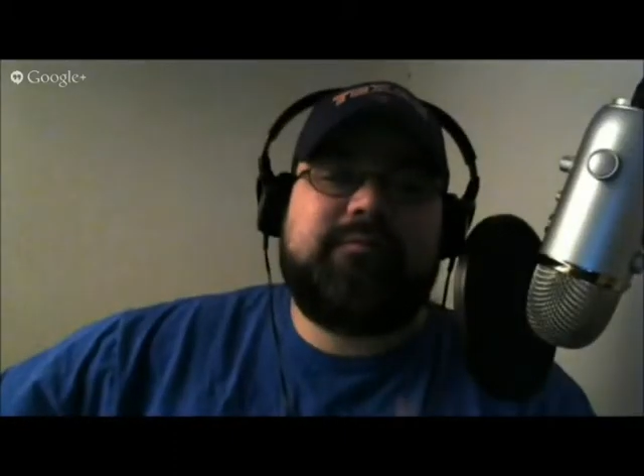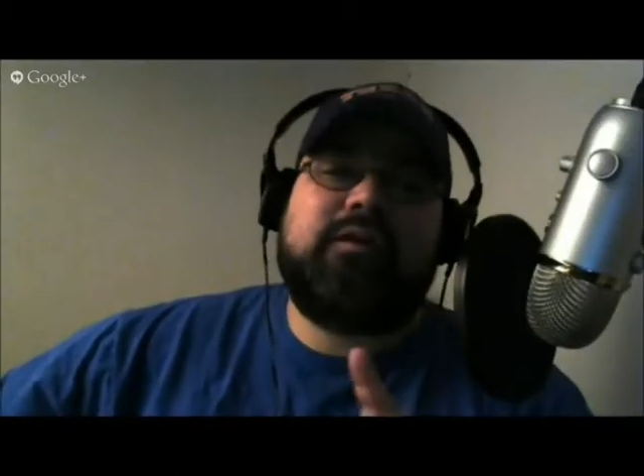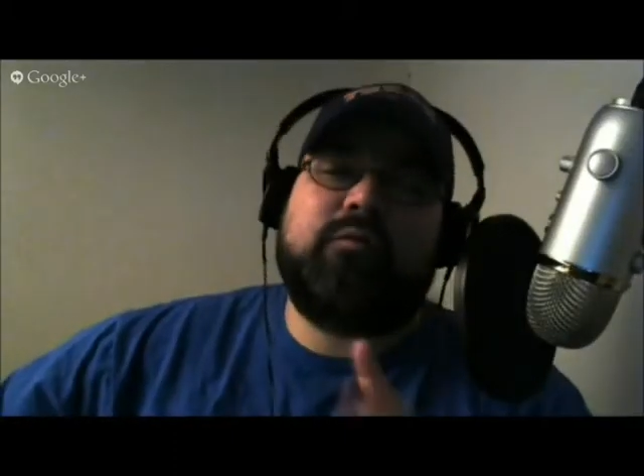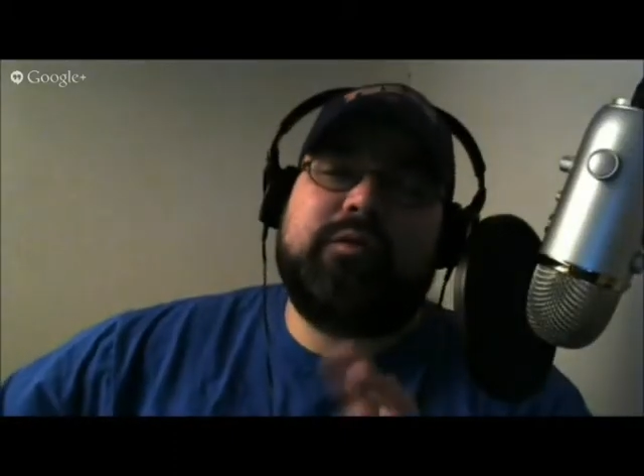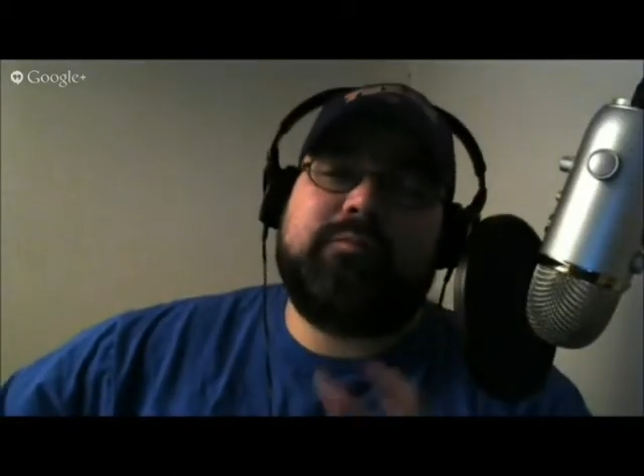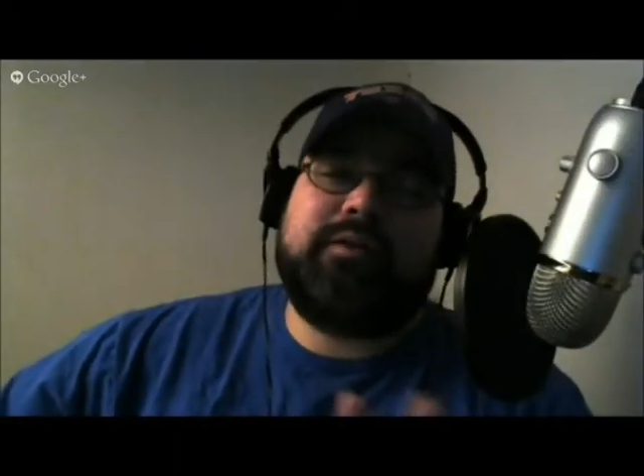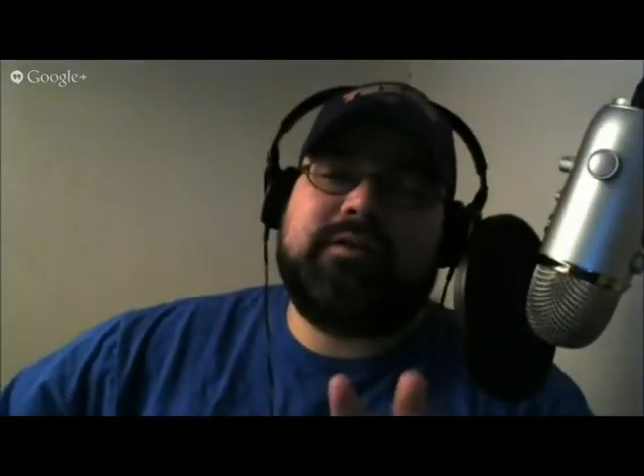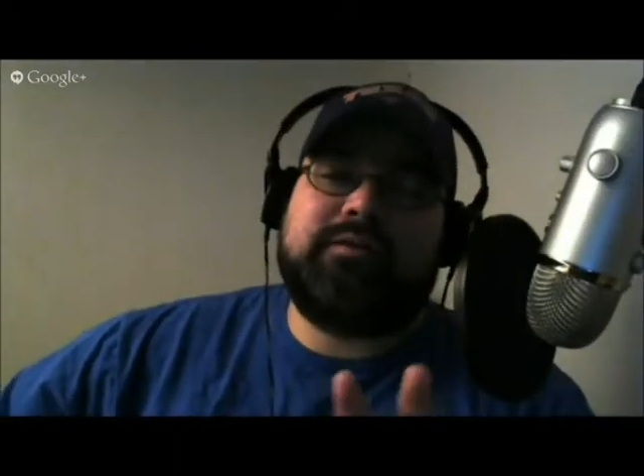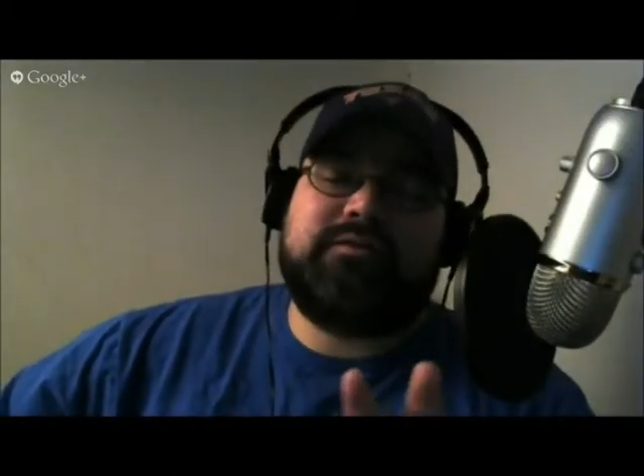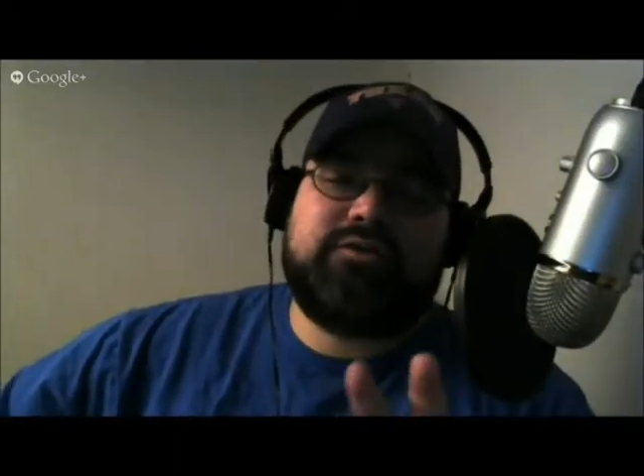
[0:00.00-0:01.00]
be fair, we
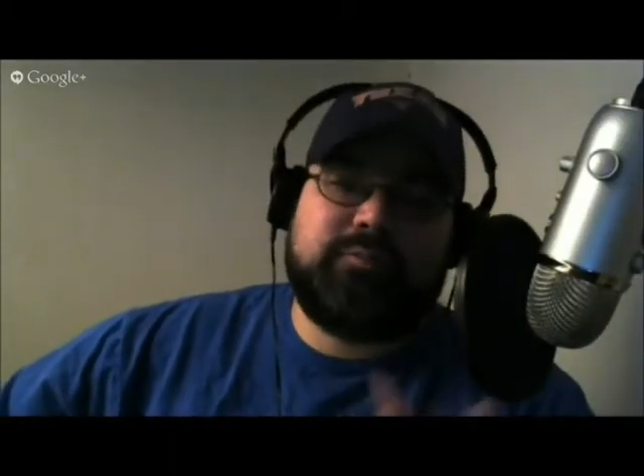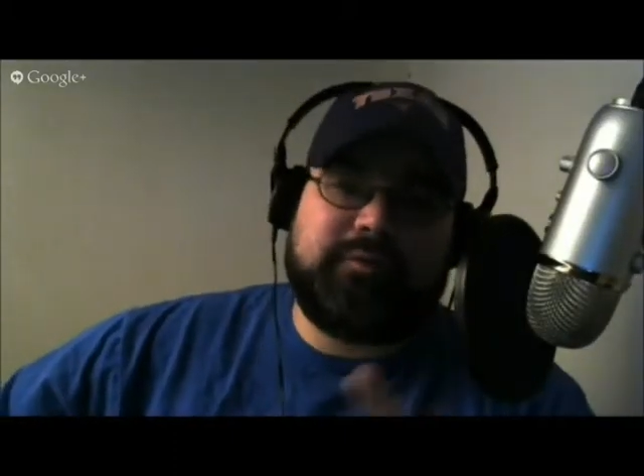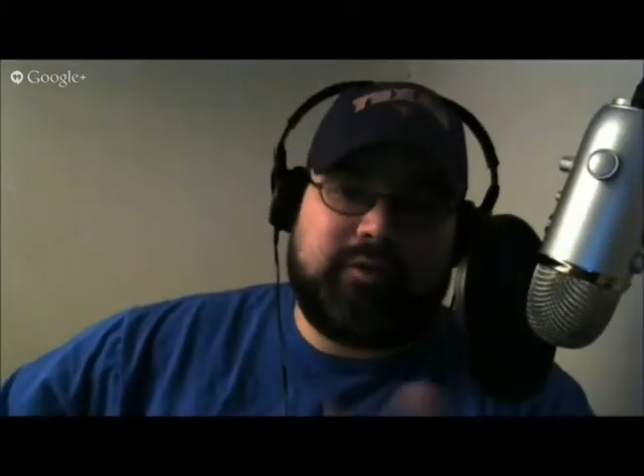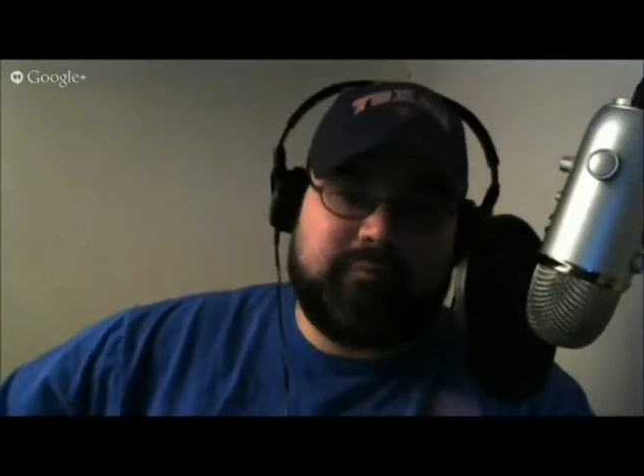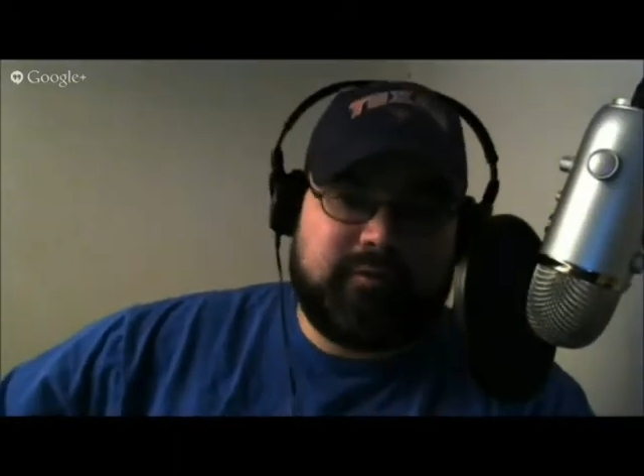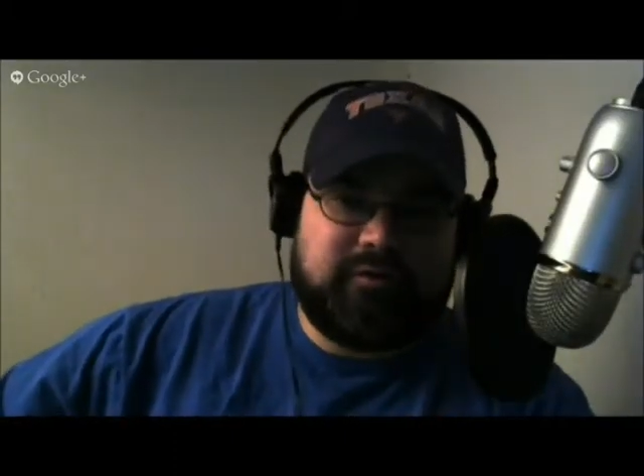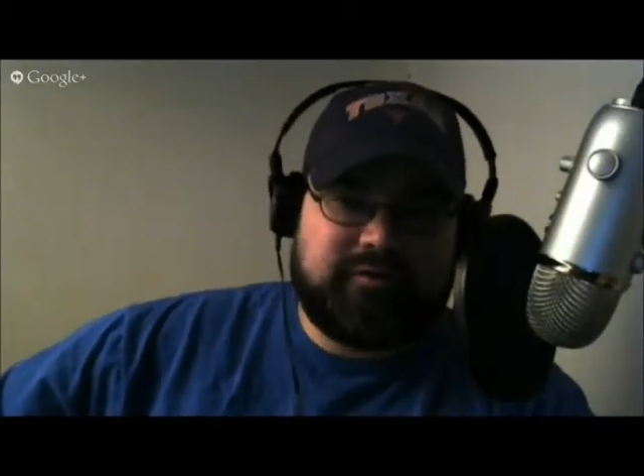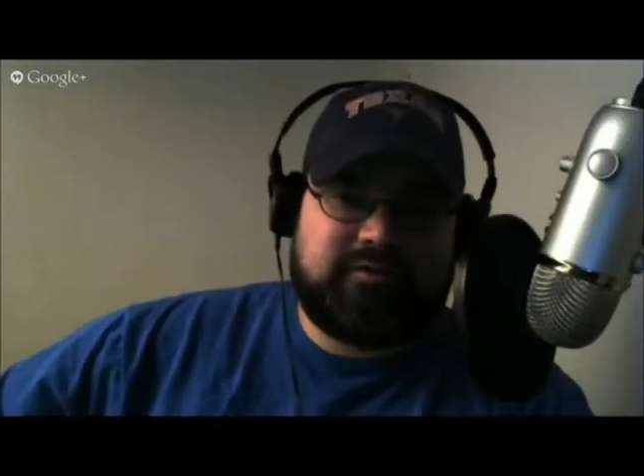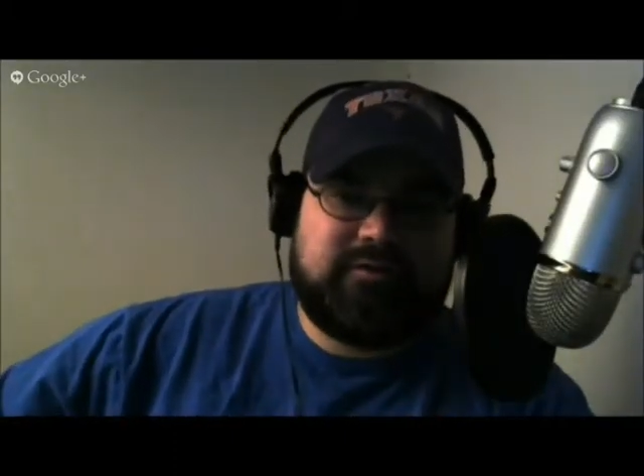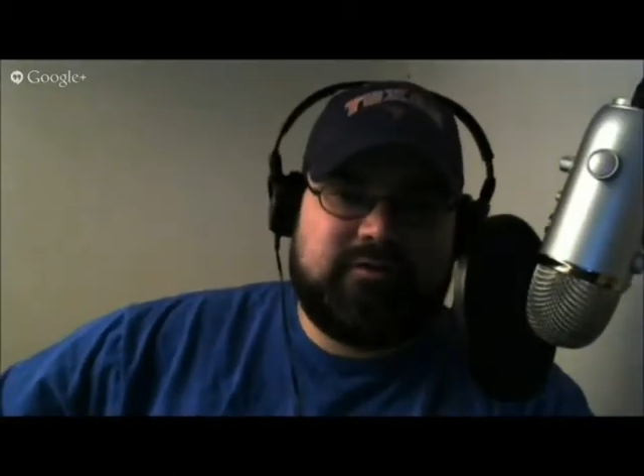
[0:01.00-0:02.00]
played it 2-player
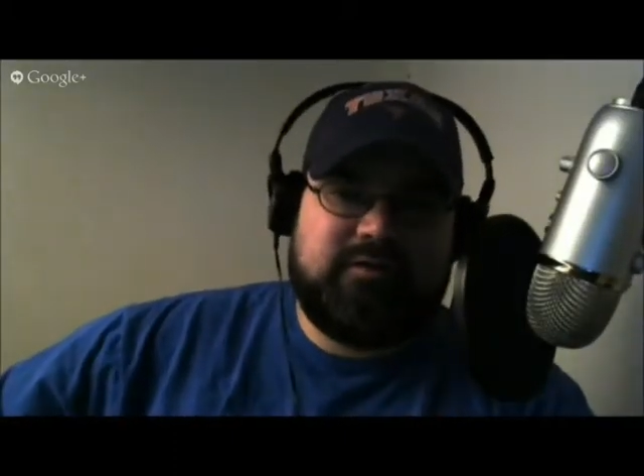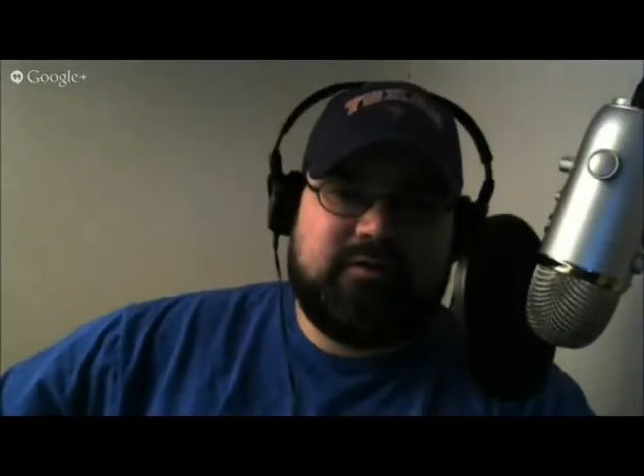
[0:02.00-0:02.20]
first.